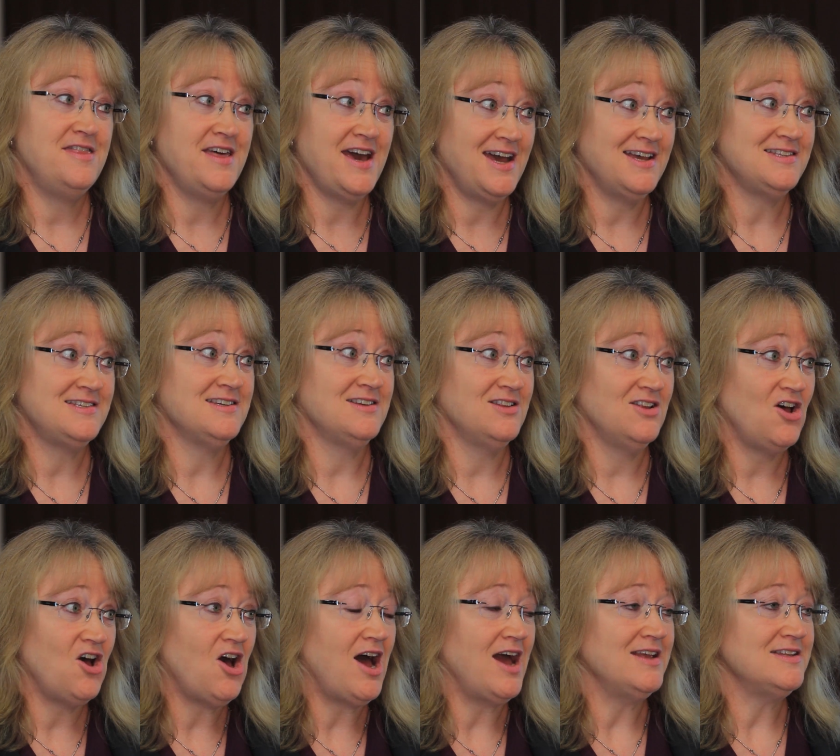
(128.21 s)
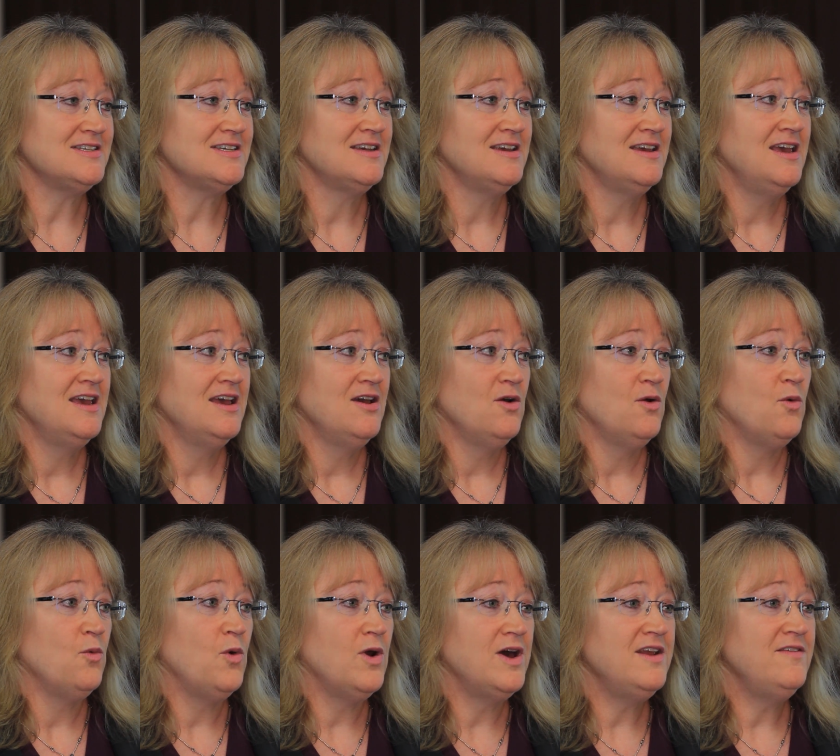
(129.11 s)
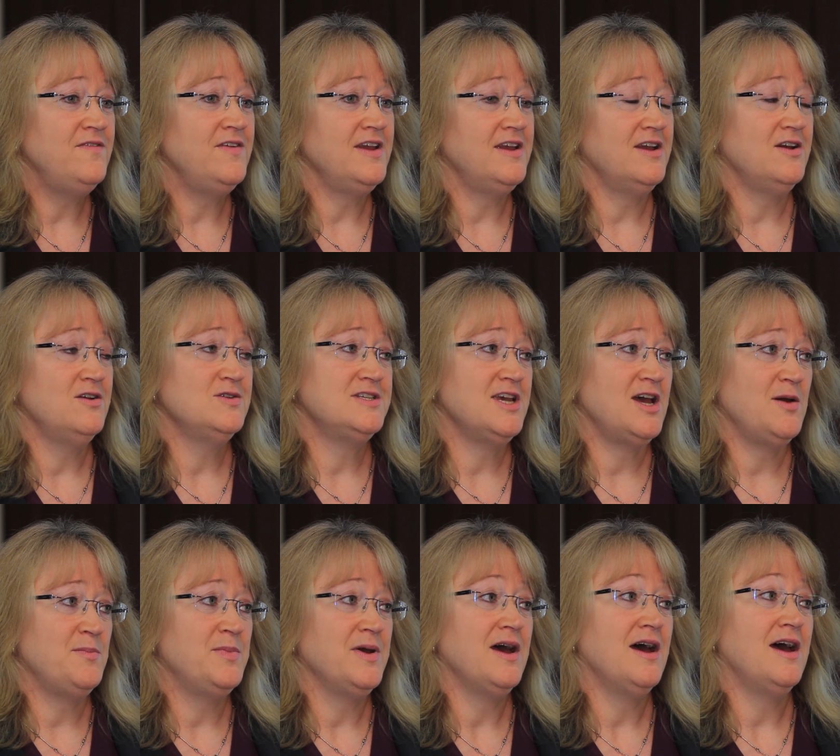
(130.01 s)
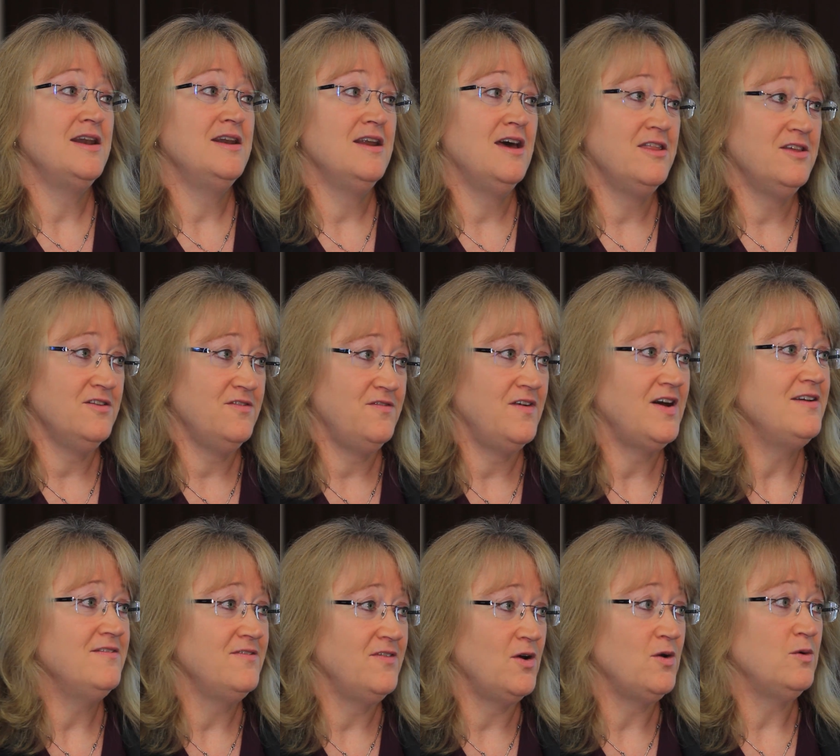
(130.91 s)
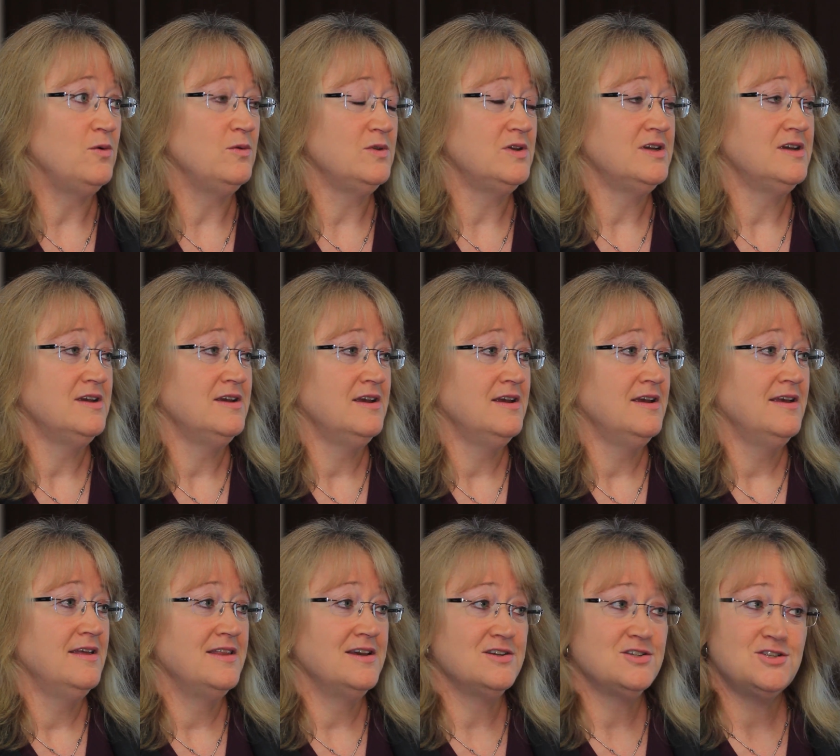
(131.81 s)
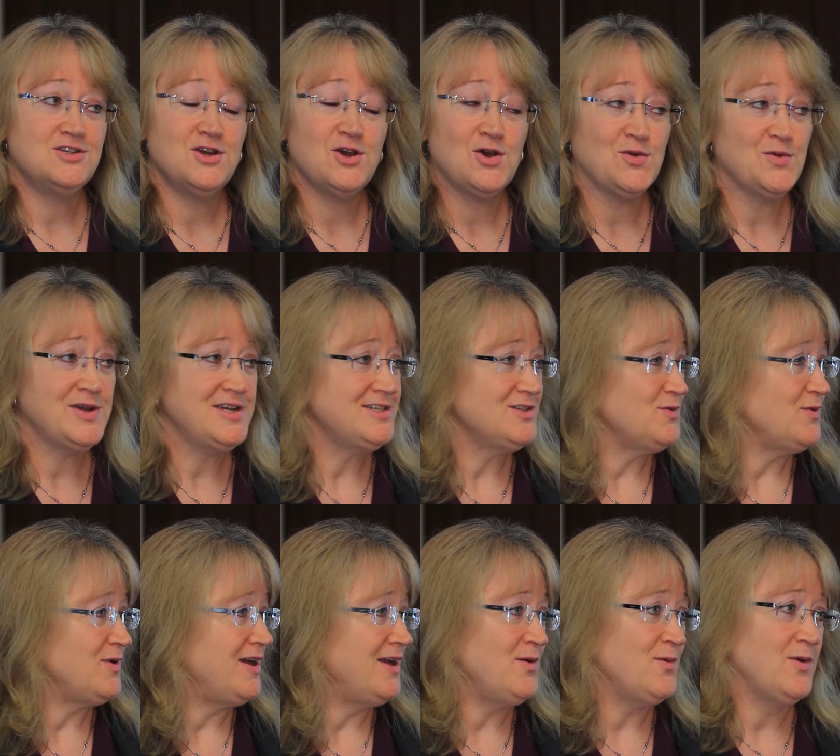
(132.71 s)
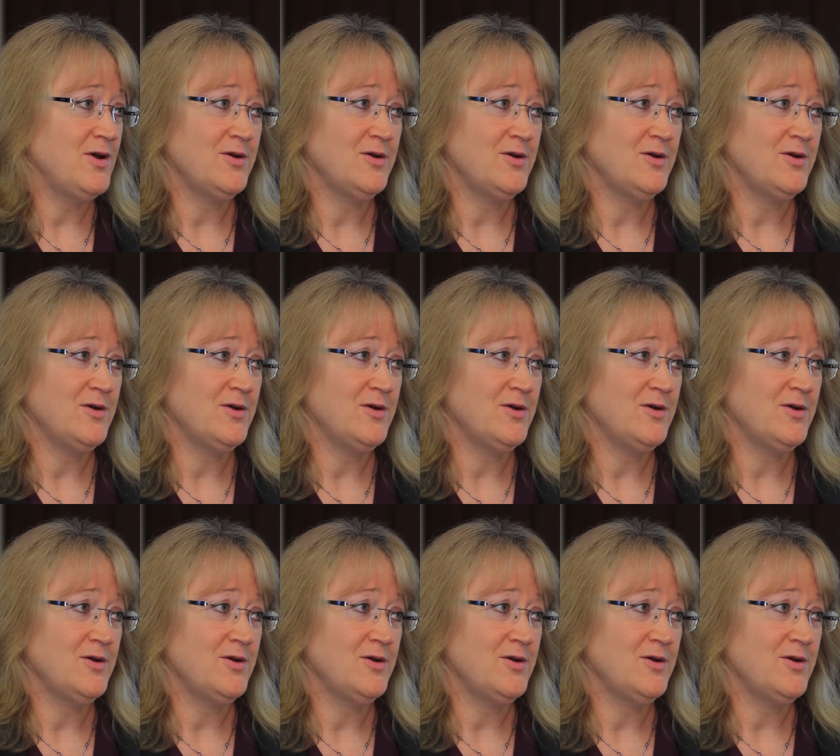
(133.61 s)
That's a lot. What if it goes up another 5-fold? There's no reason why it